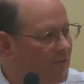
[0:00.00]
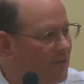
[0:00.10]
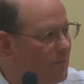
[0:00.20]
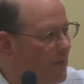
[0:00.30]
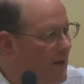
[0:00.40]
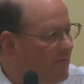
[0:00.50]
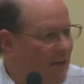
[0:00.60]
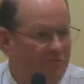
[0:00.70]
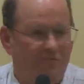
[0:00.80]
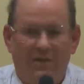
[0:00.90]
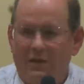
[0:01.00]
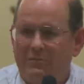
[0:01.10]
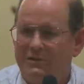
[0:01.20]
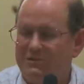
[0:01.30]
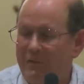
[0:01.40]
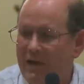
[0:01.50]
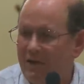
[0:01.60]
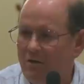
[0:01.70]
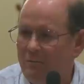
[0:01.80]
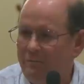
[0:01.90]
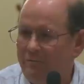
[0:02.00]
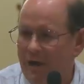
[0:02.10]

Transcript: of them may have had families back home,